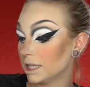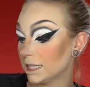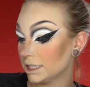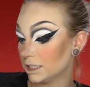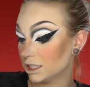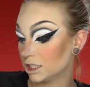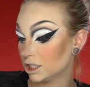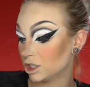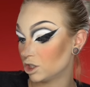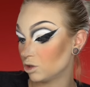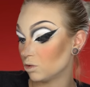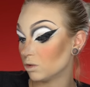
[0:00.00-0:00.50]

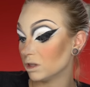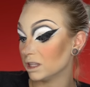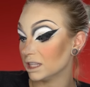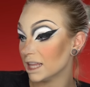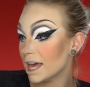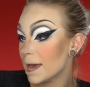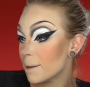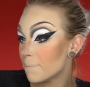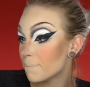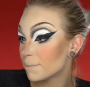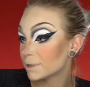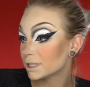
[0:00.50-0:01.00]
Let's do
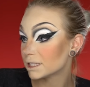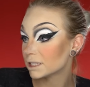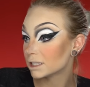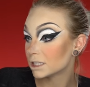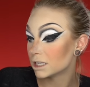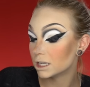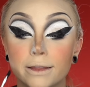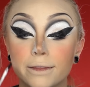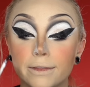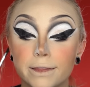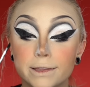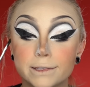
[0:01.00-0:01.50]

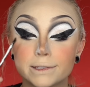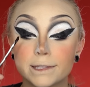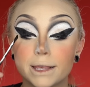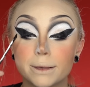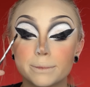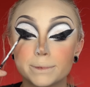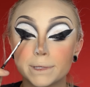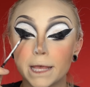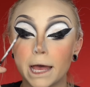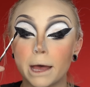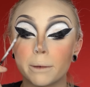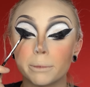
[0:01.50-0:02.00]
lips. This
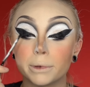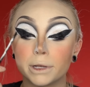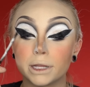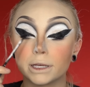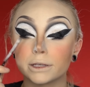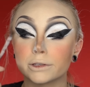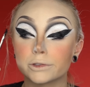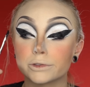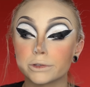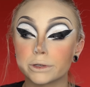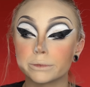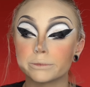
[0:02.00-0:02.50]
keeps
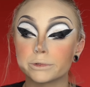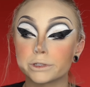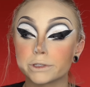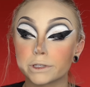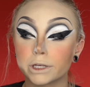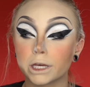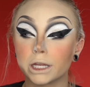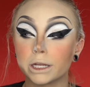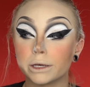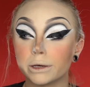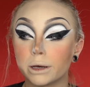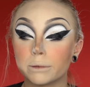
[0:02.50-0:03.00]
happening, so I'm just
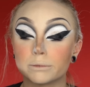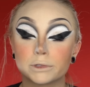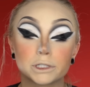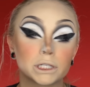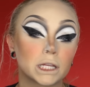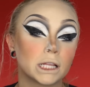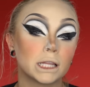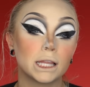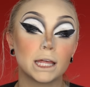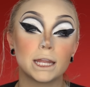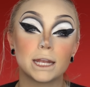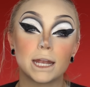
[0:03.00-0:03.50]
gonna
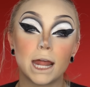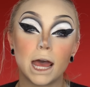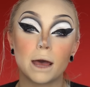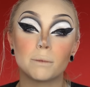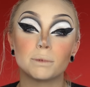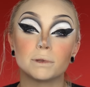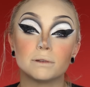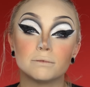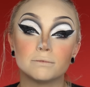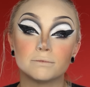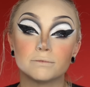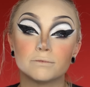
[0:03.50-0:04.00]
let it
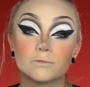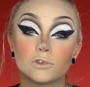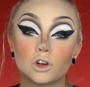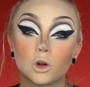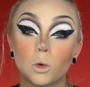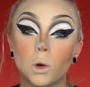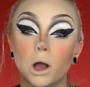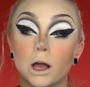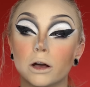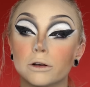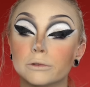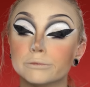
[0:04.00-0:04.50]
happen for
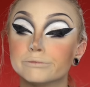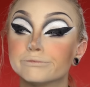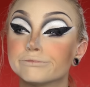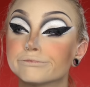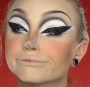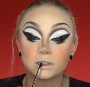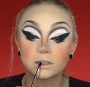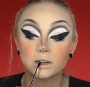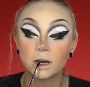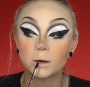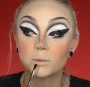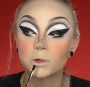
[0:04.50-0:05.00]
a while.
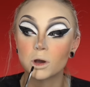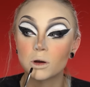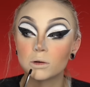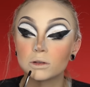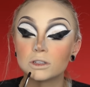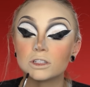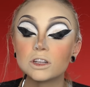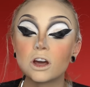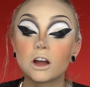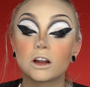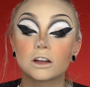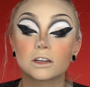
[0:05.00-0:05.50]
I'm
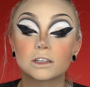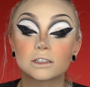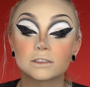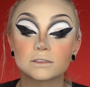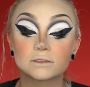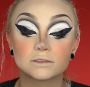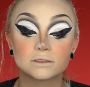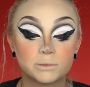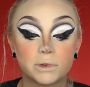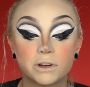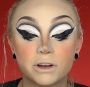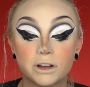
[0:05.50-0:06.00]
going dark.
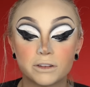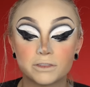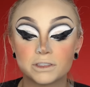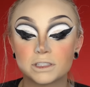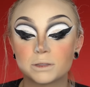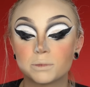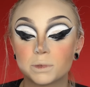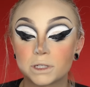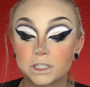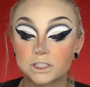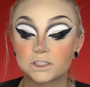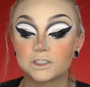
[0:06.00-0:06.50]
My
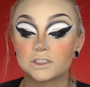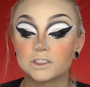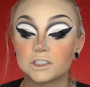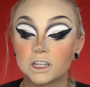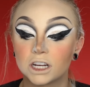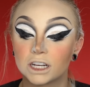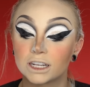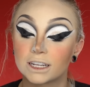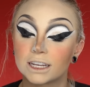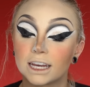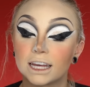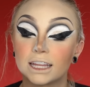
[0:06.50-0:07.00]
reference picture's
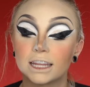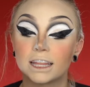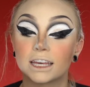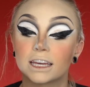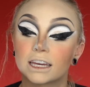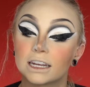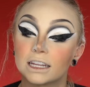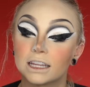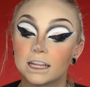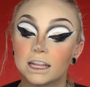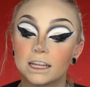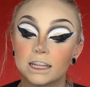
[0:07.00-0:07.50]
dark. I
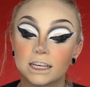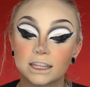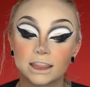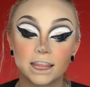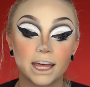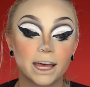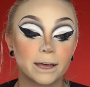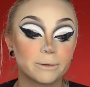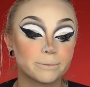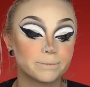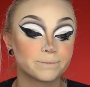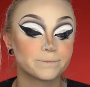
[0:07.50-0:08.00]
like it a lot like
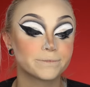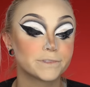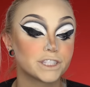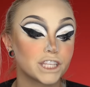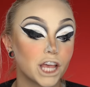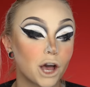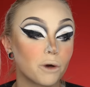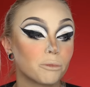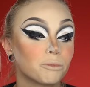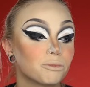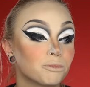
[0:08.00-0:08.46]
that, so.